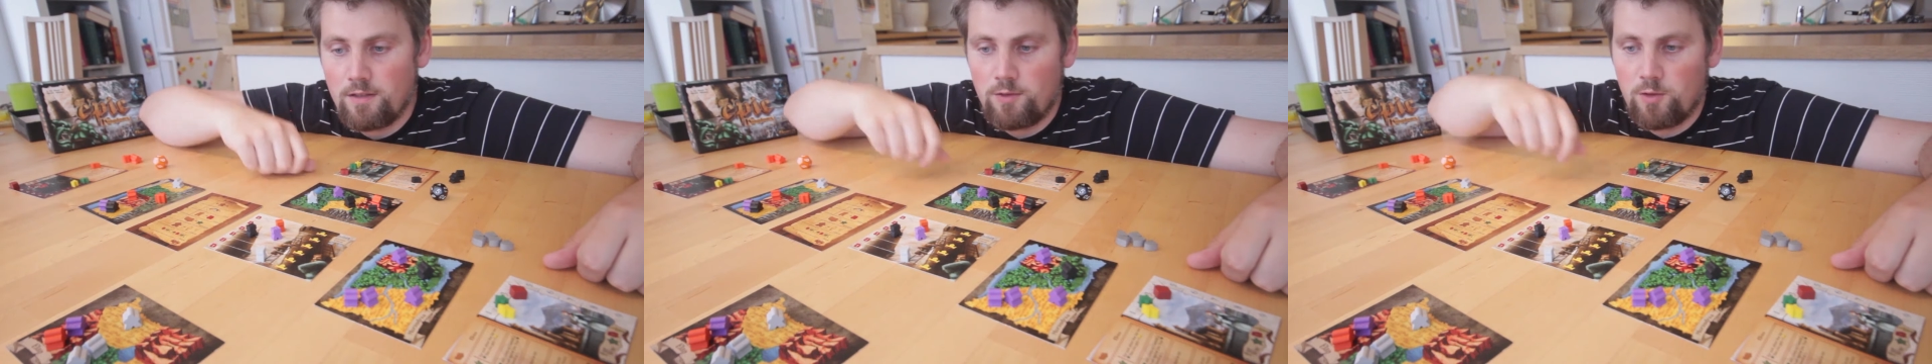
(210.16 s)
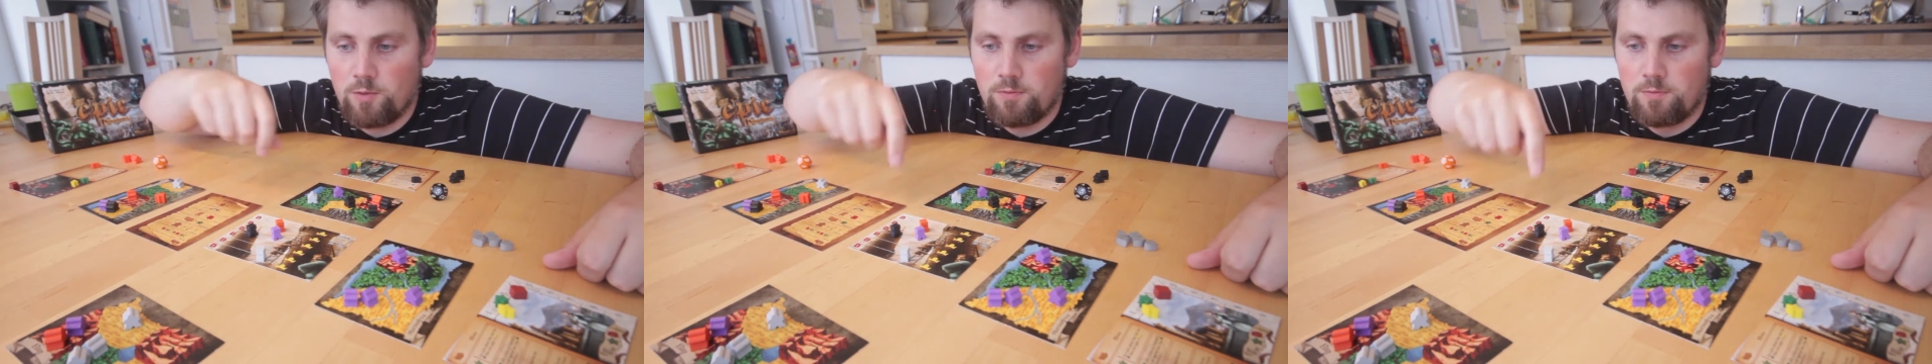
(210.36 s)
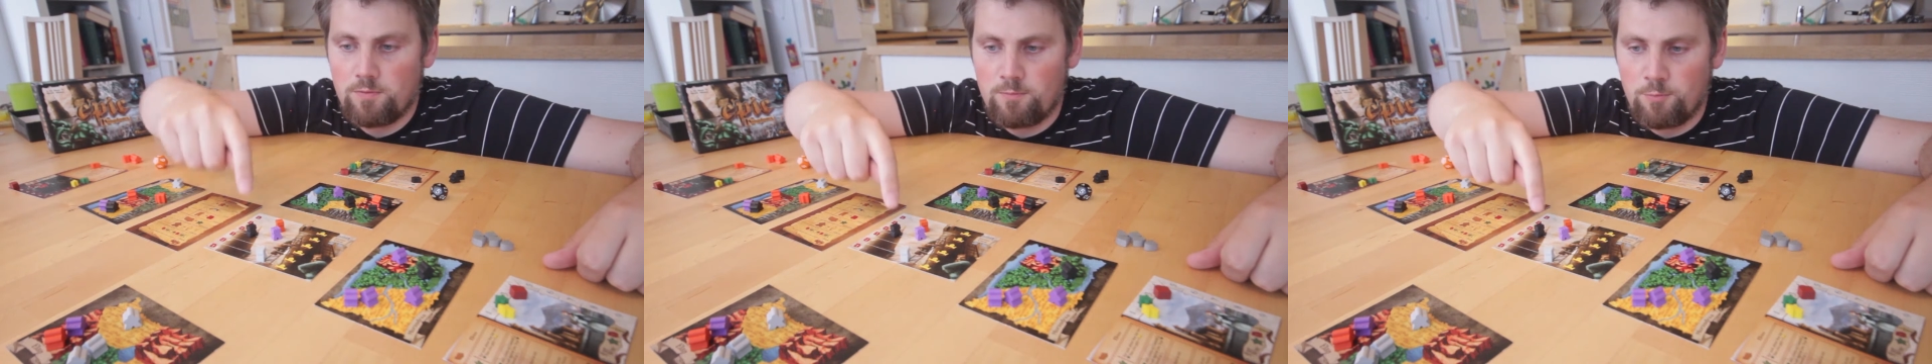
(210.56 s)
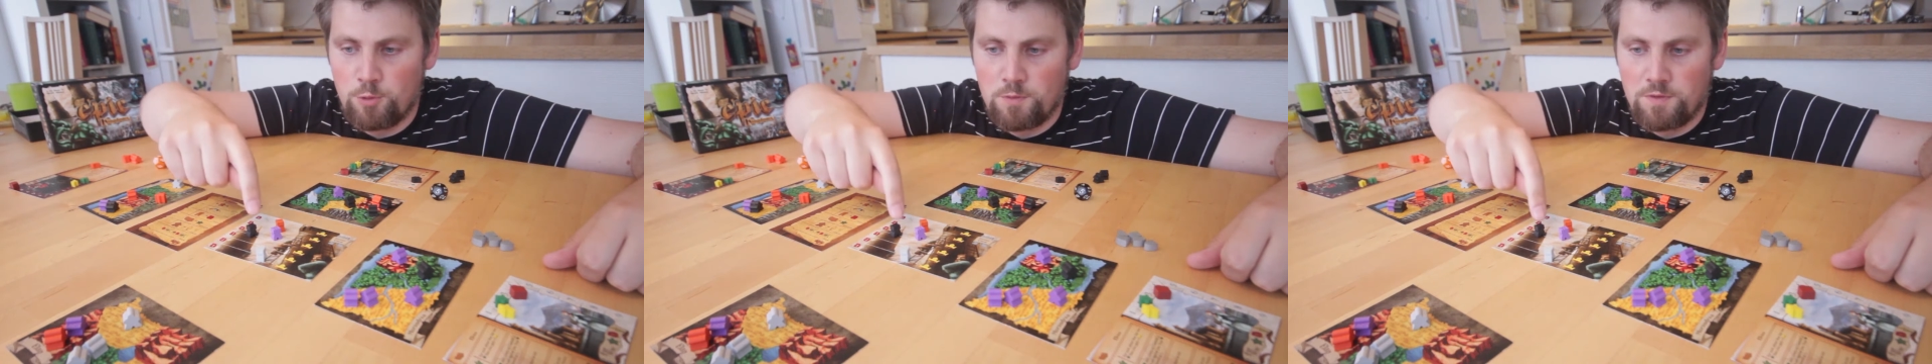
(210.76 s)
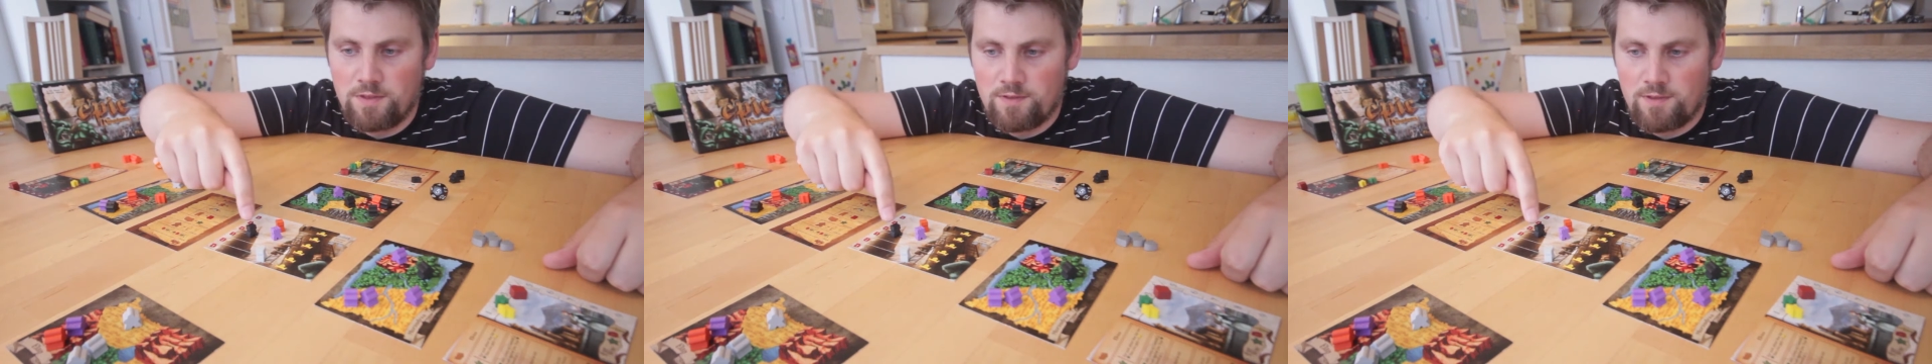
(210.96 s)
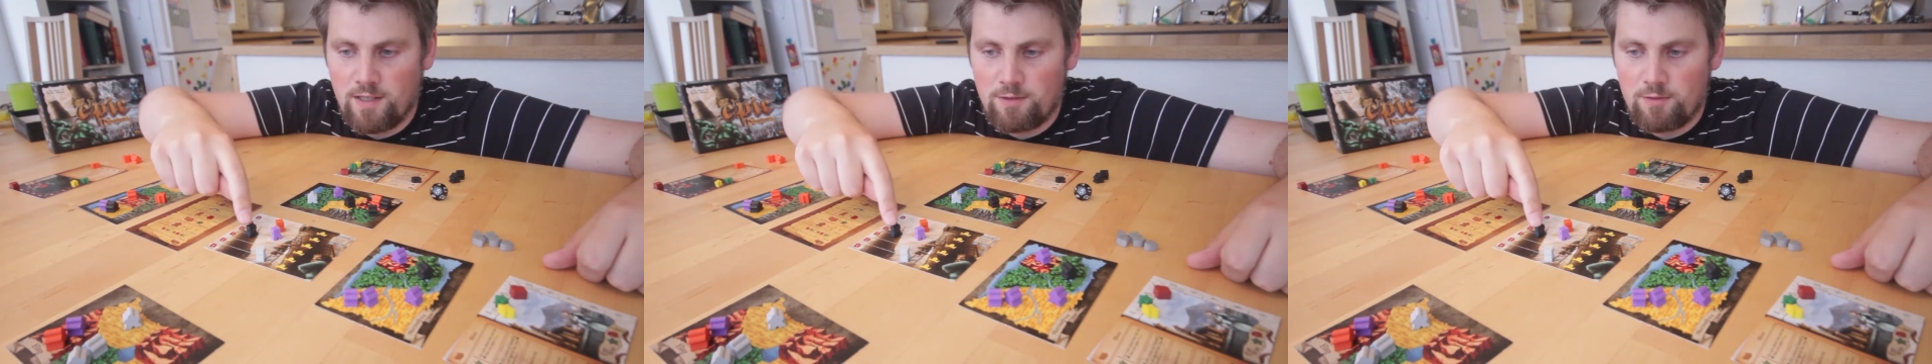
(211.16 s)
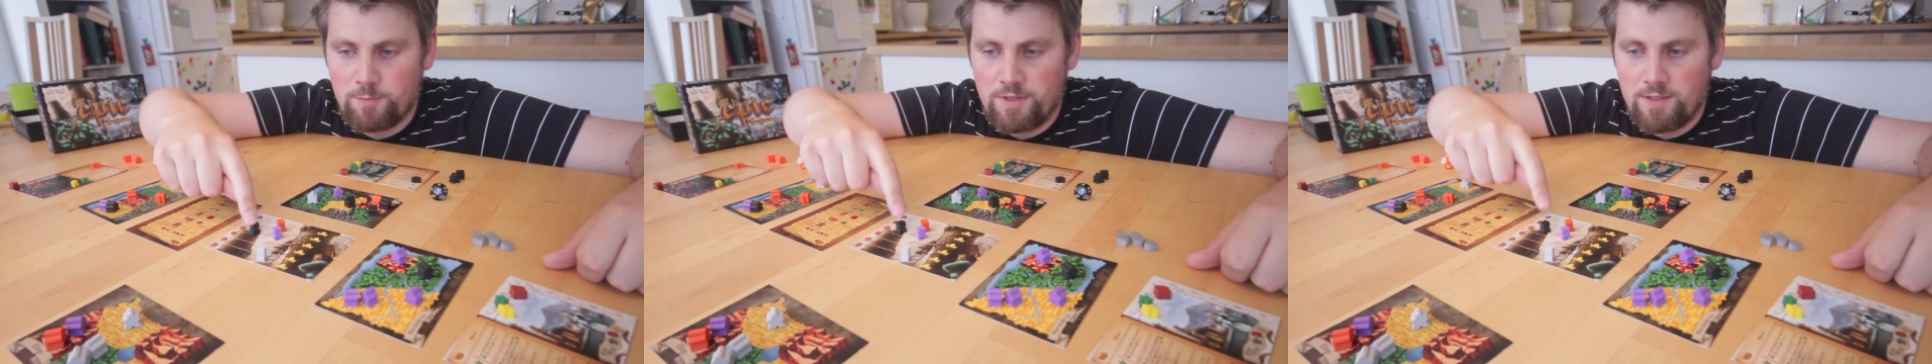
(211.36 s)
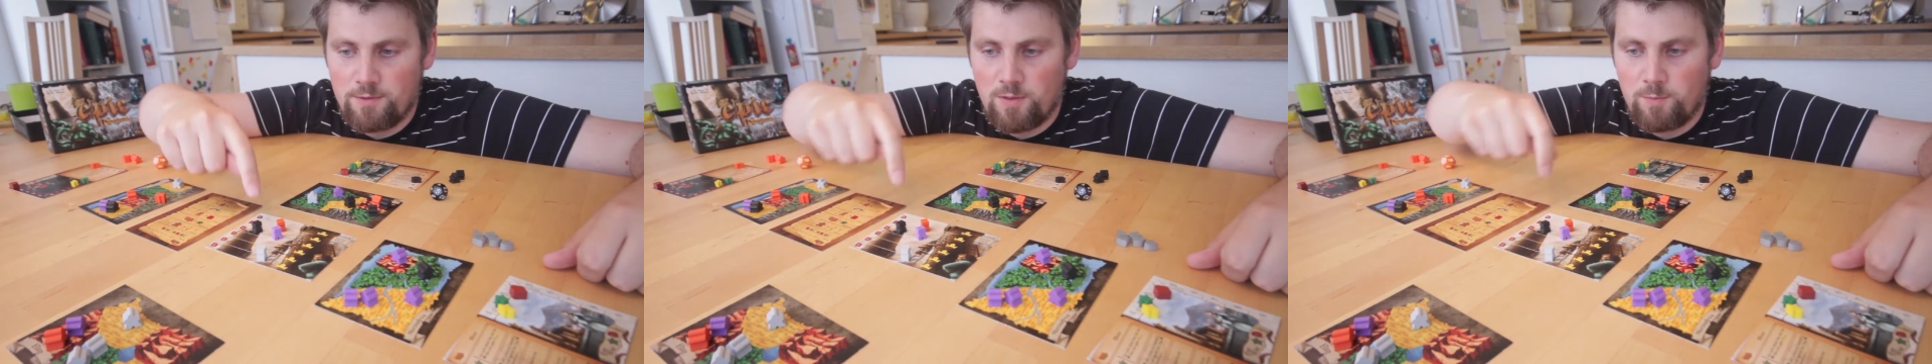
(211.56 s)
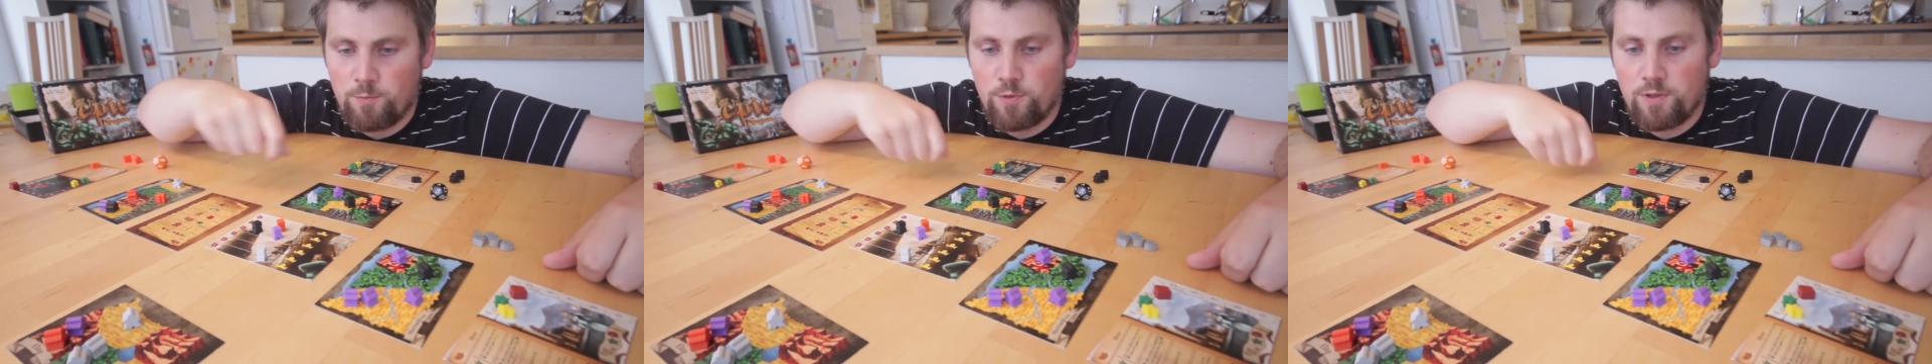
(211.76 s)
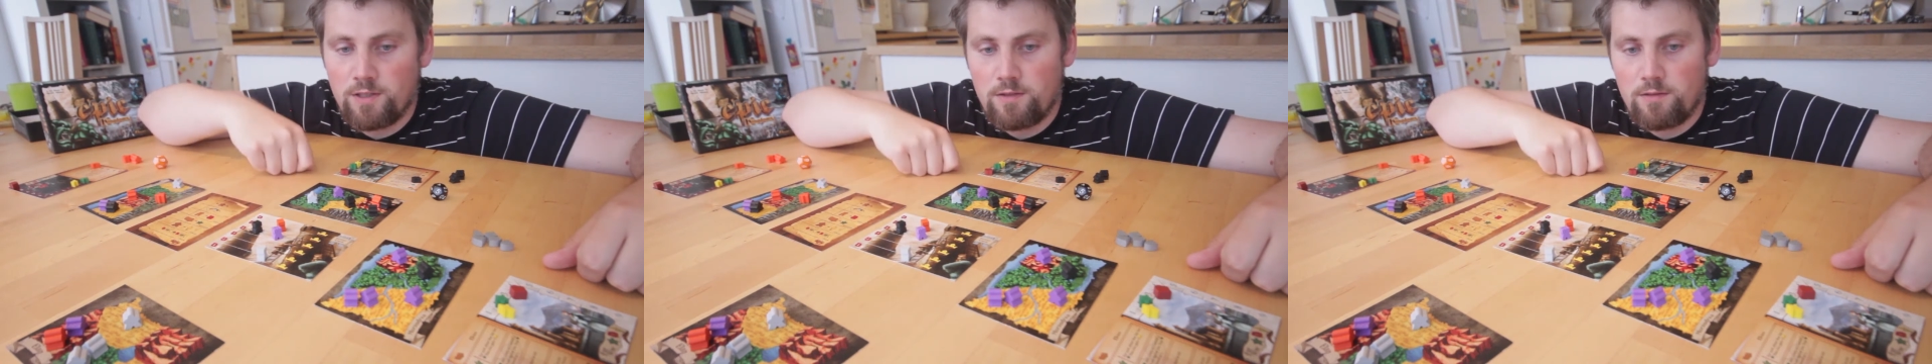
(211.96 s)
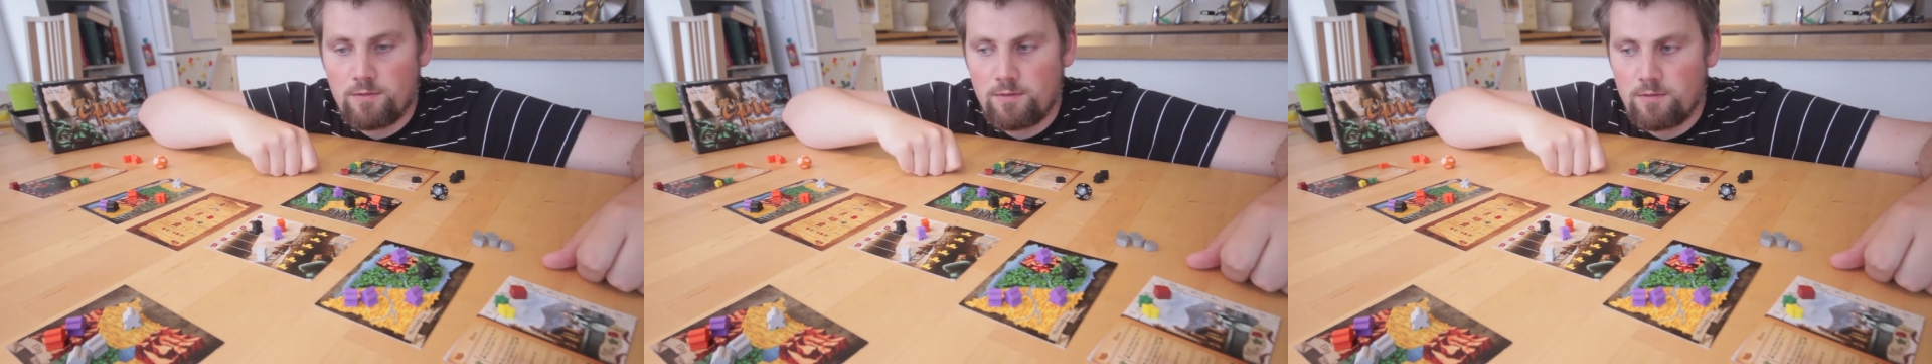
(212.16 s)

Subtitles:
you move the tower piece up 1,